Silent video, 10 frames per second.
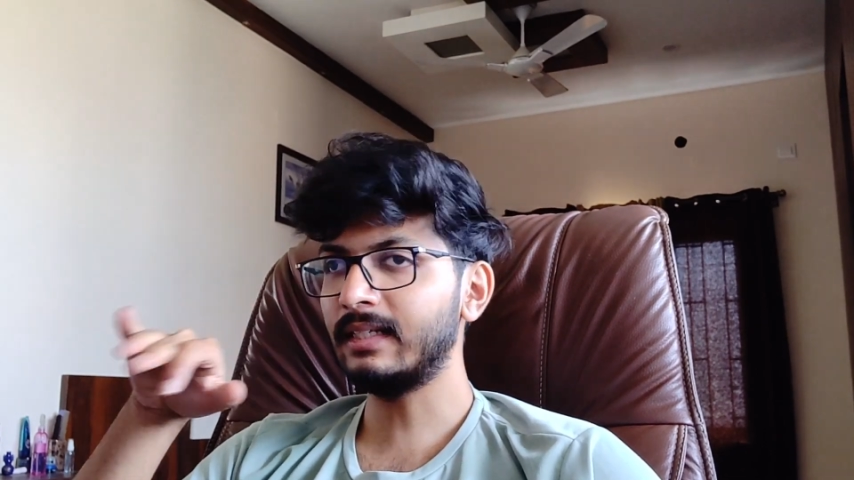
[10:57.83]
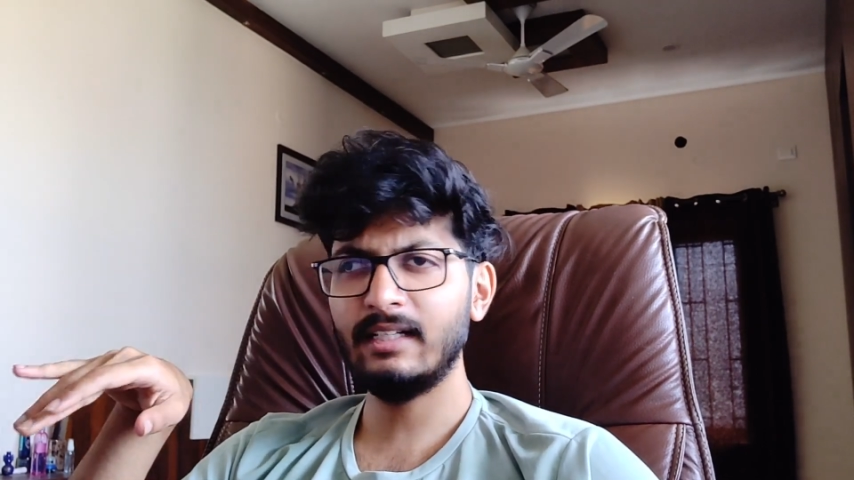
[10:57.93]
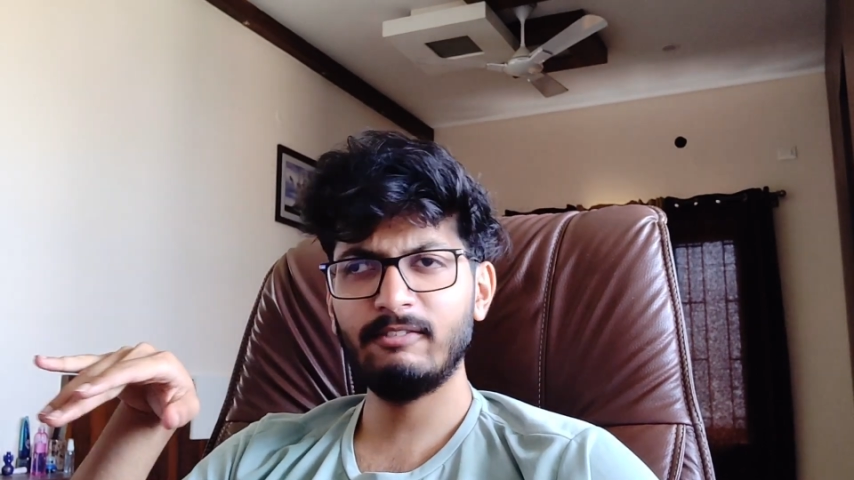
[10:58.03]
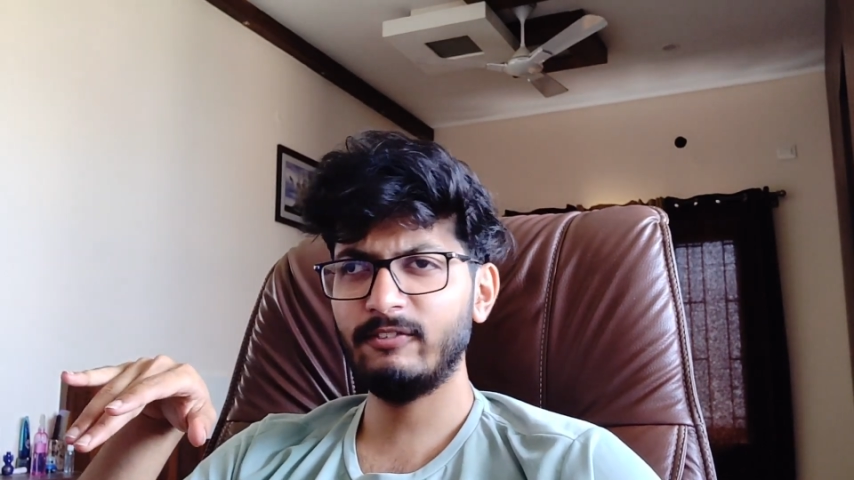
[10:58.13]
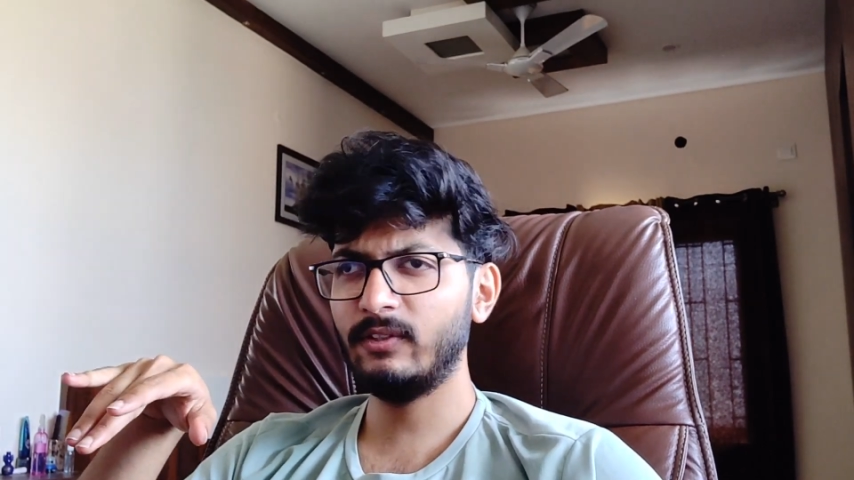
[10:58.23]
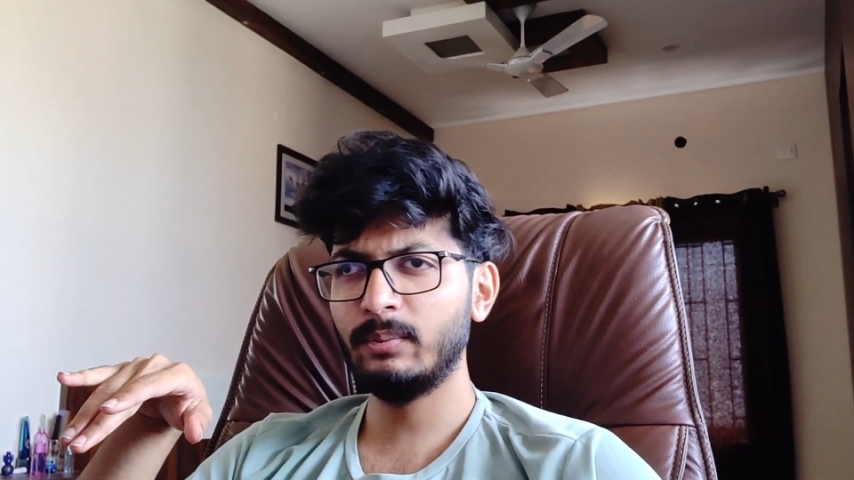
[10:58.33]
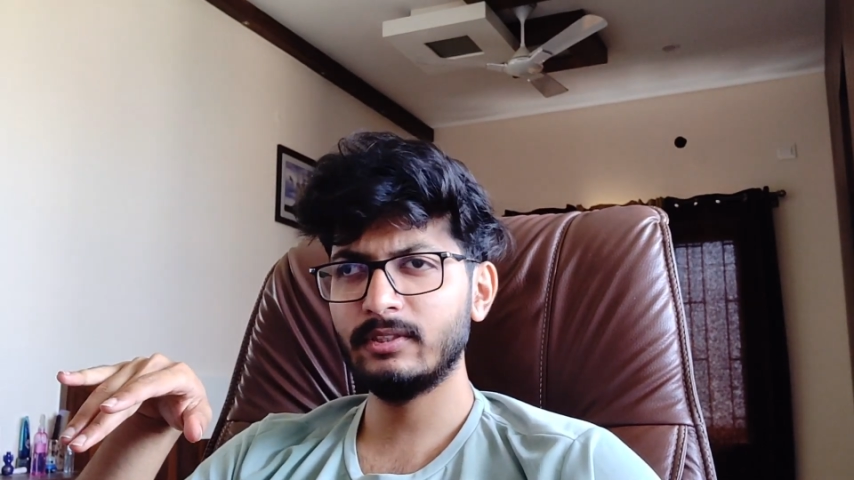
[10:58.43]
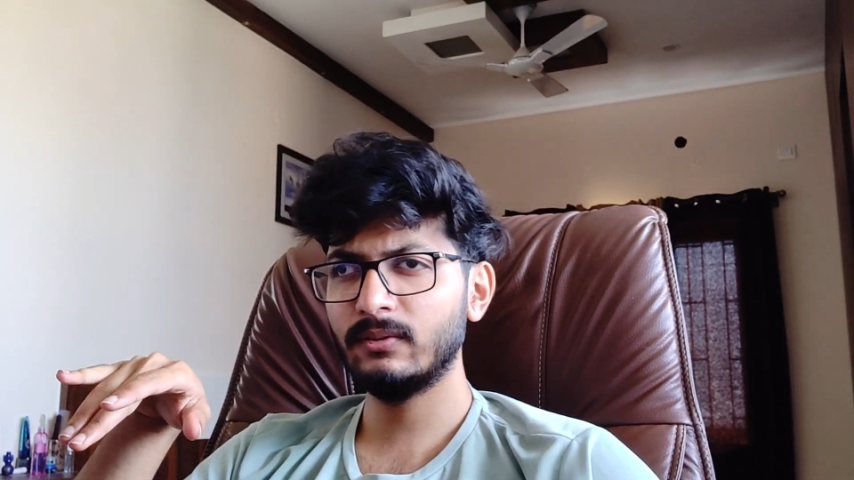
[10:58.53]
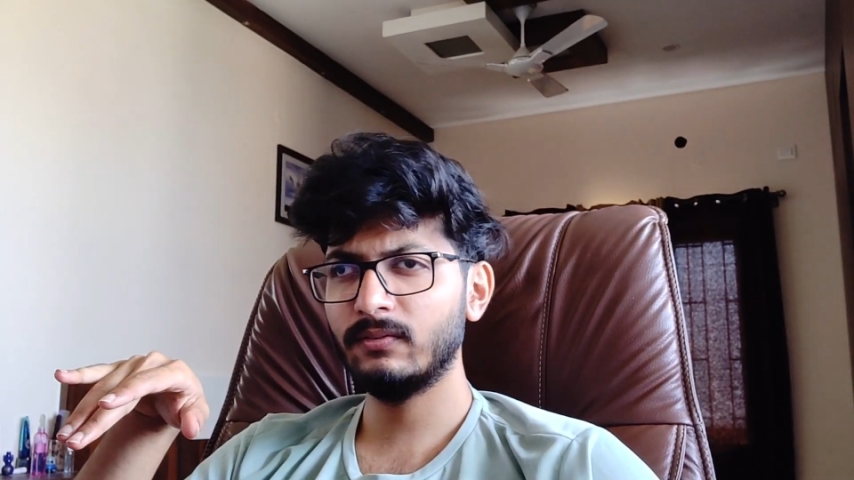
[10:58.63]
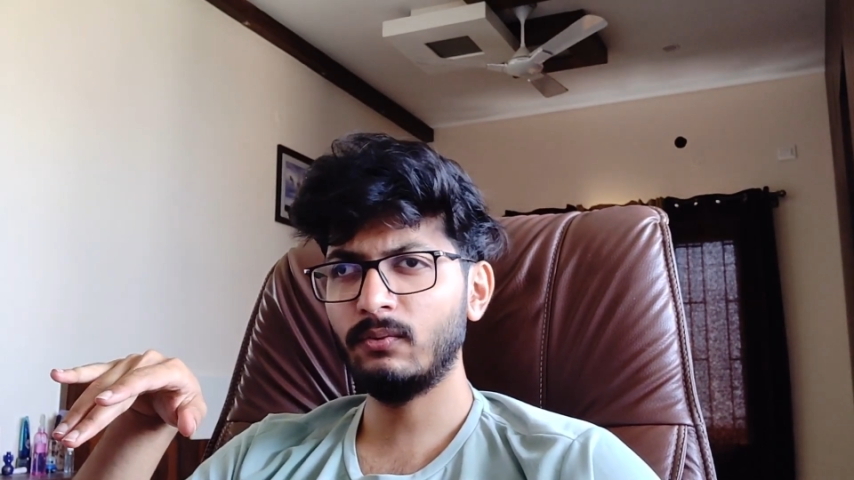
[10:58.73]
added
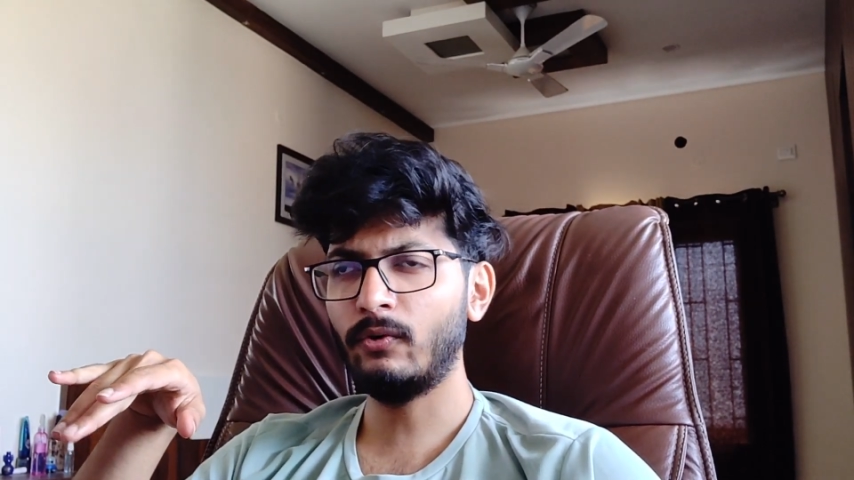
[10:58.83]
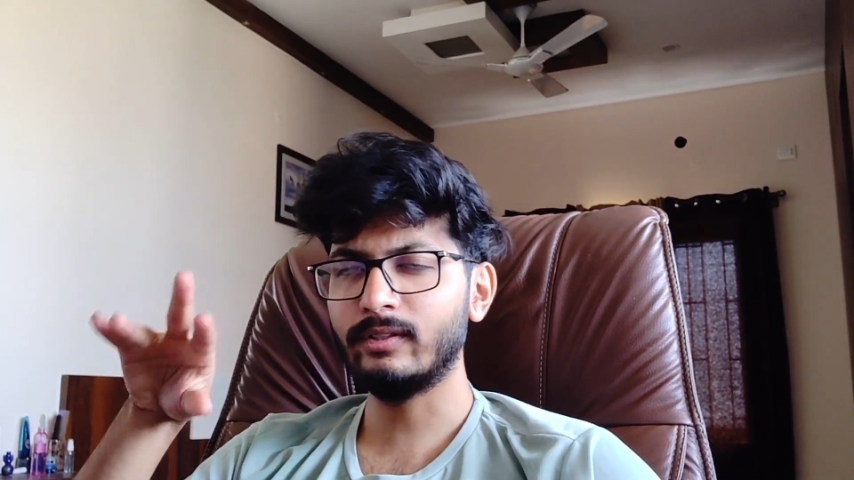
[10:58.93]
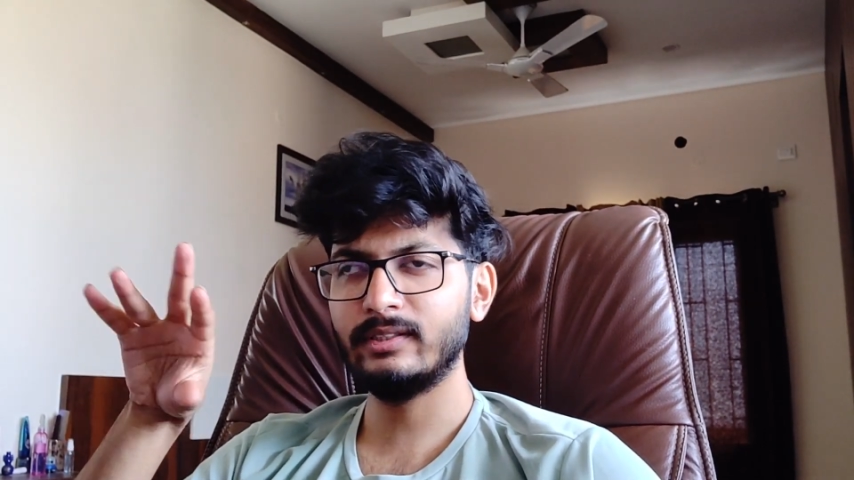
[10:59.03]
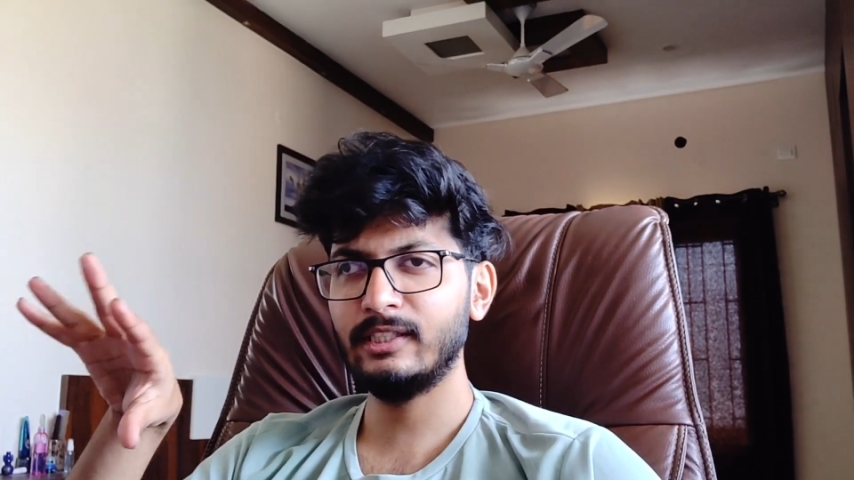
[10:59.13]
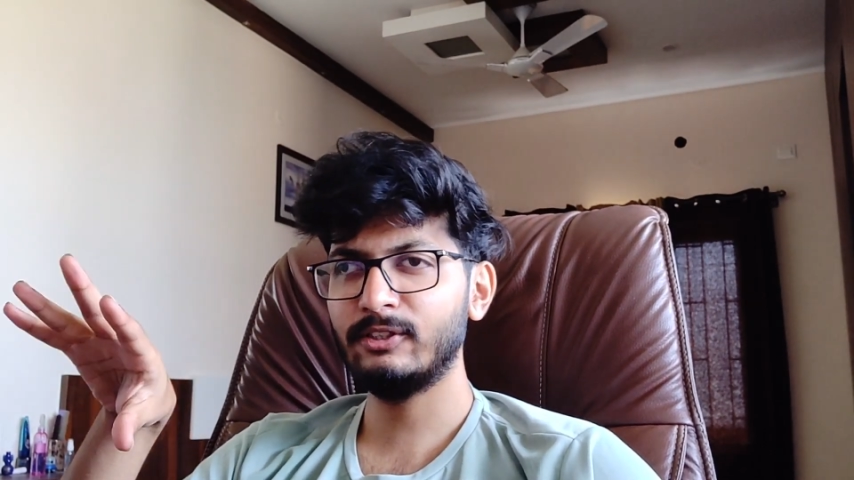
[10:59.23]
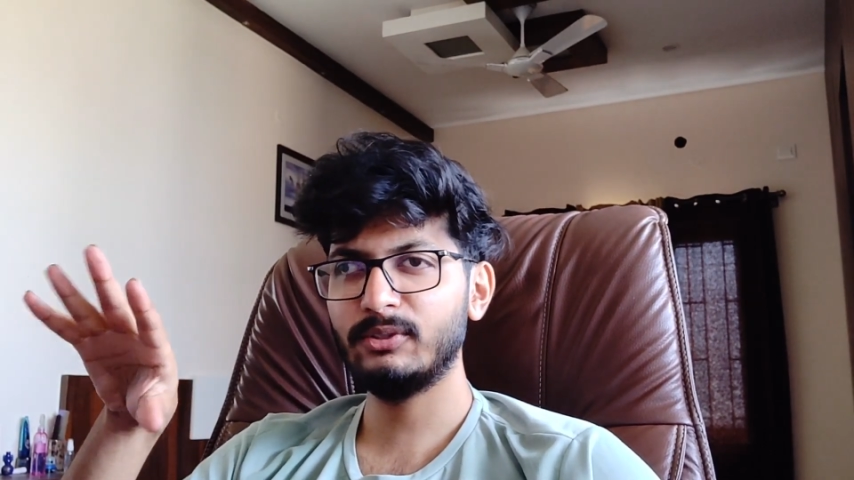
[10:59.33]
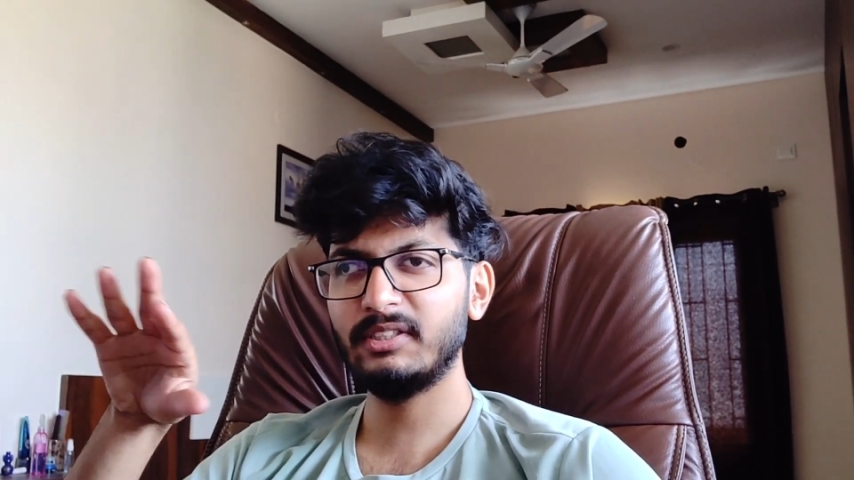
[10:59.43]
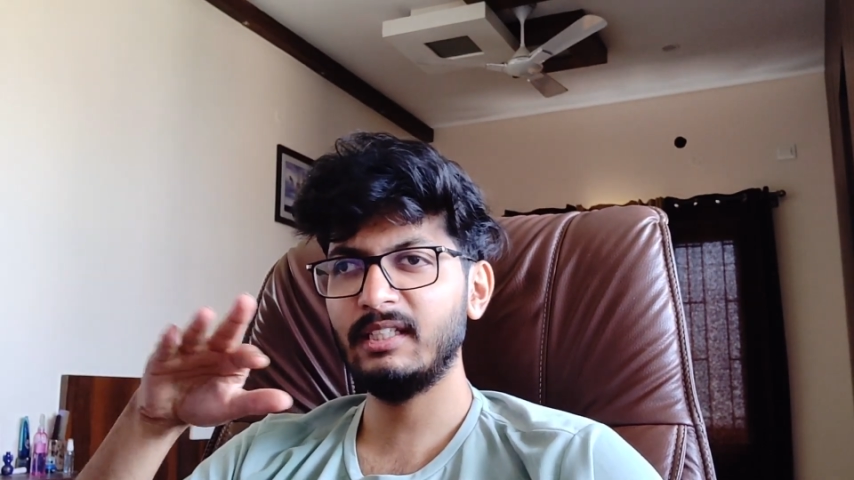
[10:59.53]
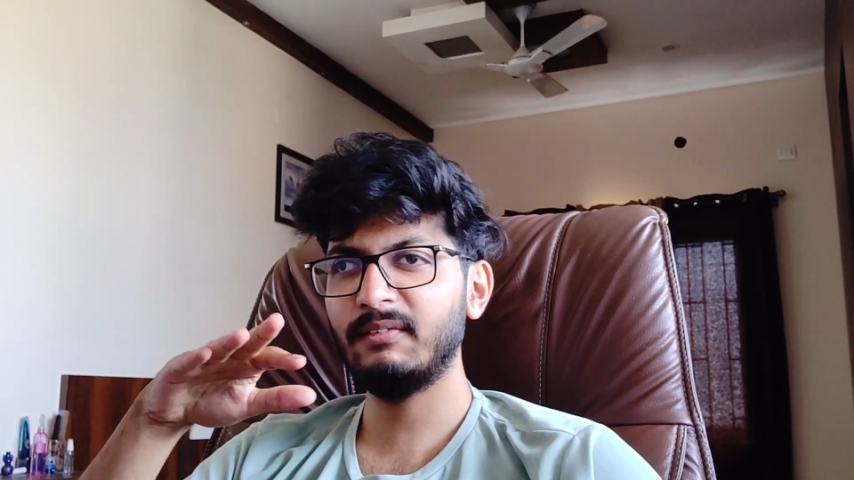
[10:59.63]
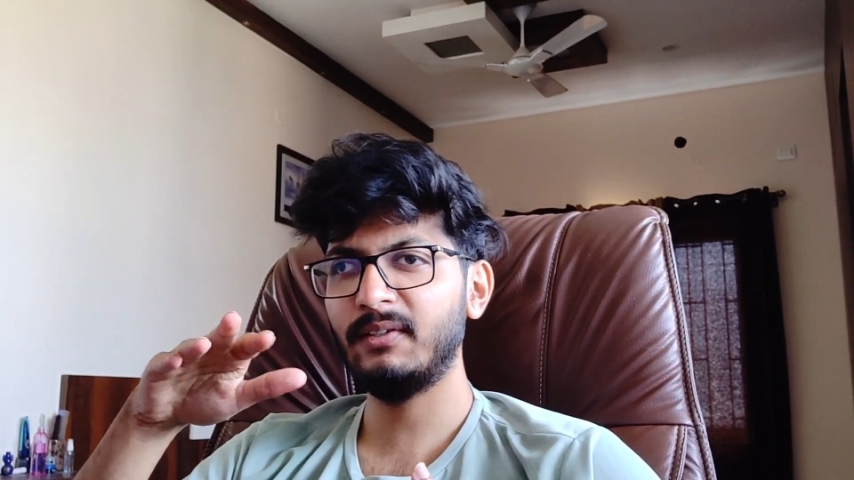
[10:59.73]
50% of the water just to
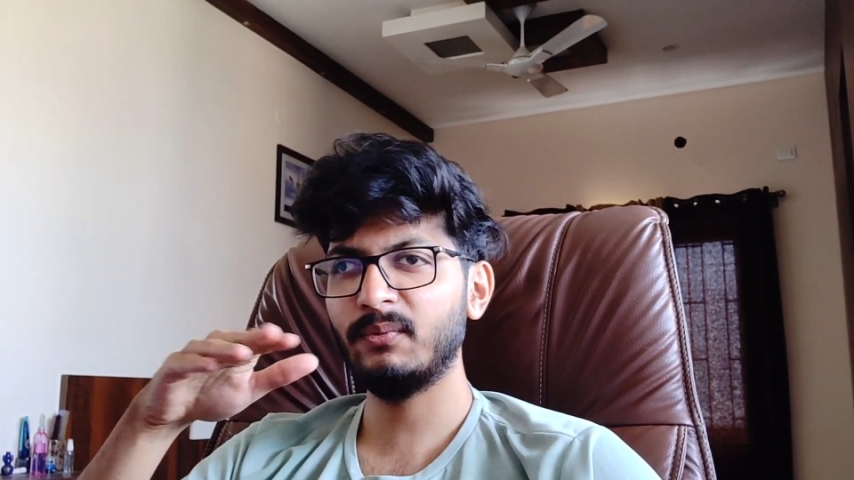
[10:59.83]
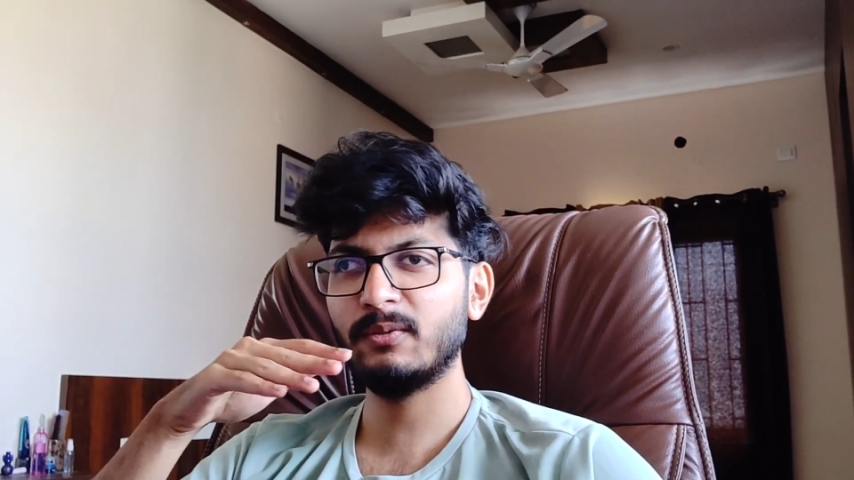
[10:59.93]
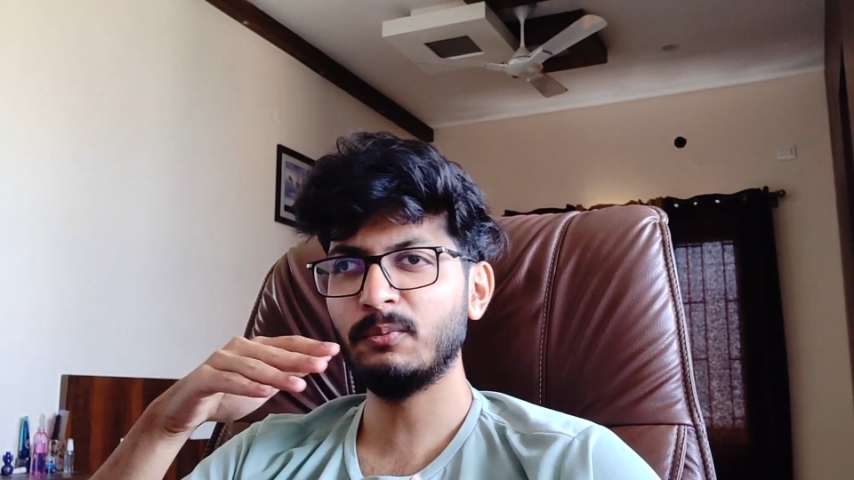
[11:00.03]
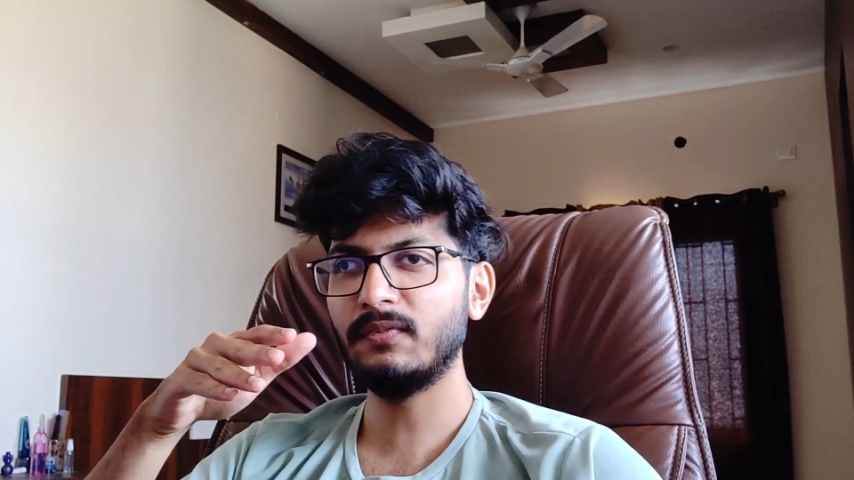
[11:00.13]
see if it was